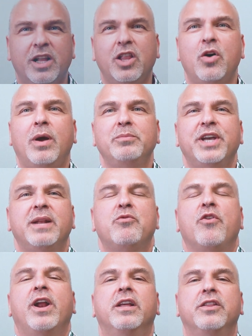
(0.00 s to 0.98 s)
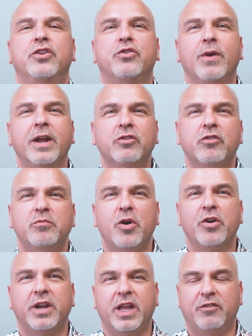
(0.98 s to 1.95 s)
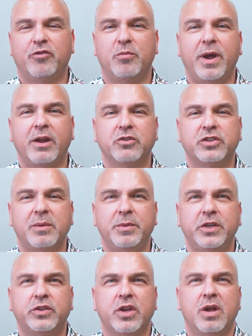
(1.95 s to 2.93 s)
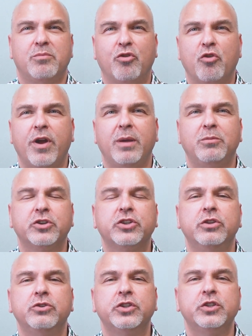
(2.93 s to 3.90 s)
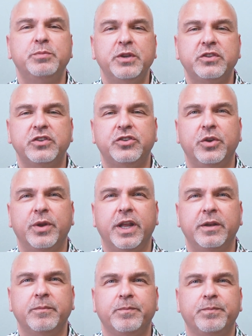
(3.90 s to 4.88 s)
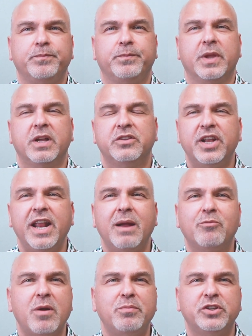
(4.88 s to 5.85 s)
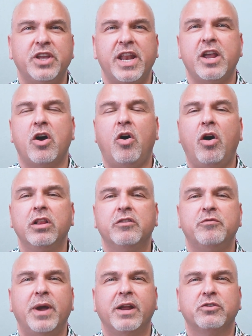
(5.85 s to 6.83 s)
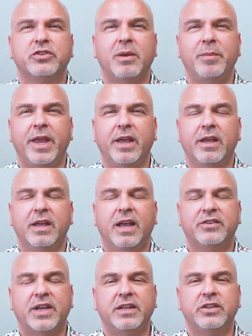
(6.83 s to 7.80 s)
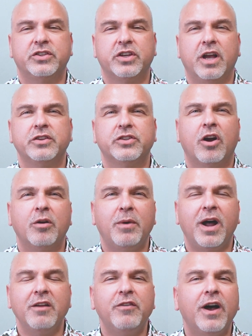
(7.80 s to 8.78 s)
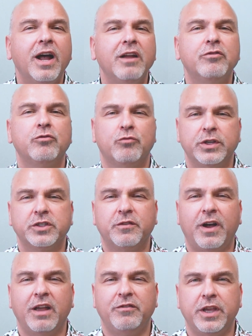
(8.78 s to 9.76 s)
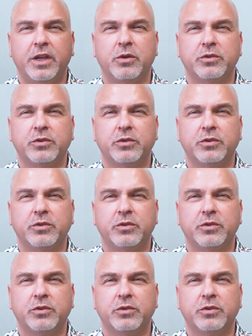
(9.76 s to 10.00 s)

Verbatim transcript: Hello, I'm Ted Moreno, the Director of Marketing for Microsemi's Programmable Solutions Business Unit. Today I'm representing all of Microsemi as I discuss our Mi-V RISC-V